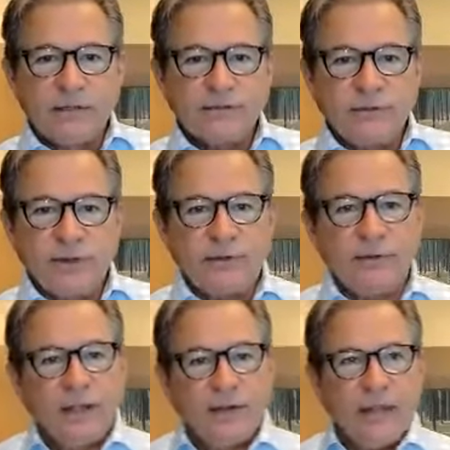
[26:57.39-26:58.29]
So
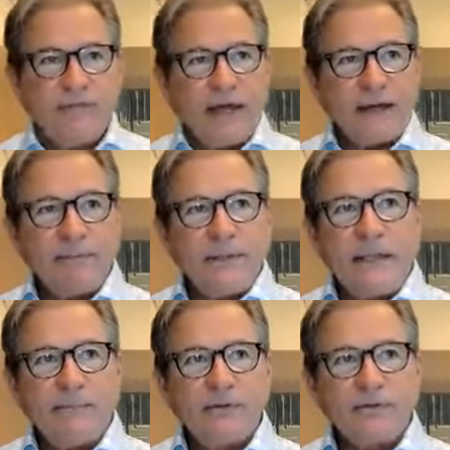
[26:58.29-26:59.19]
they've got to be
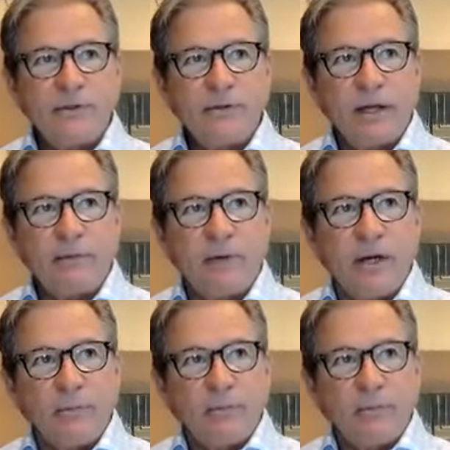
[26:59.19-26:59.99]
able to